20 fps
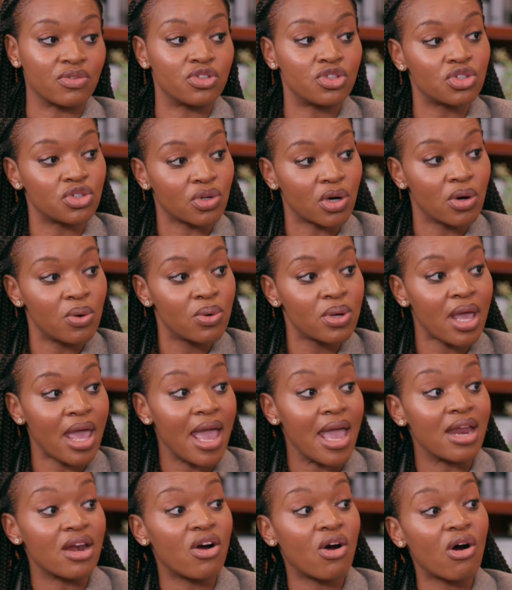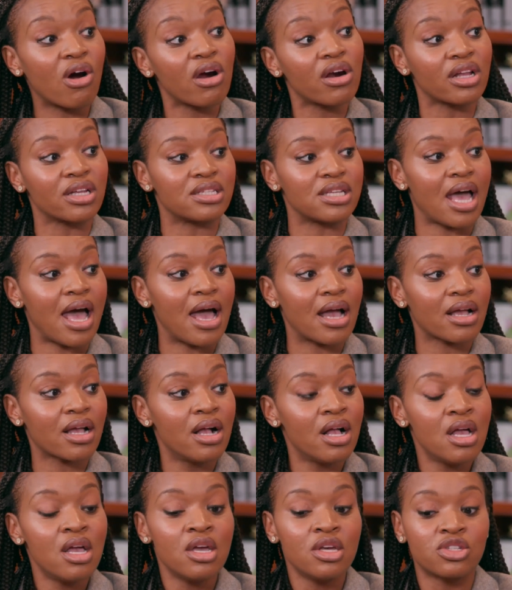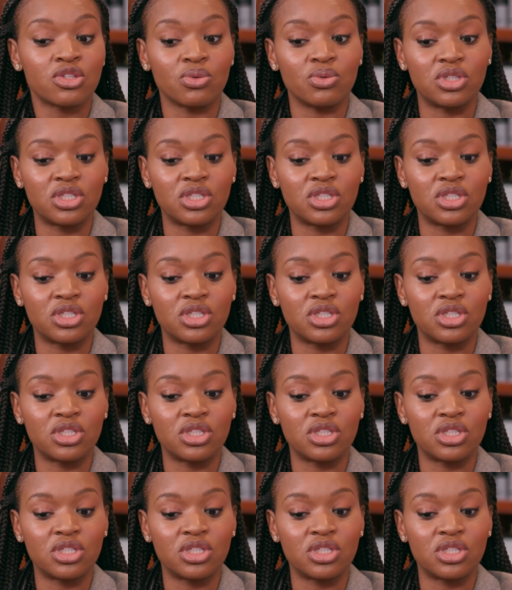of stroke and heart attack. So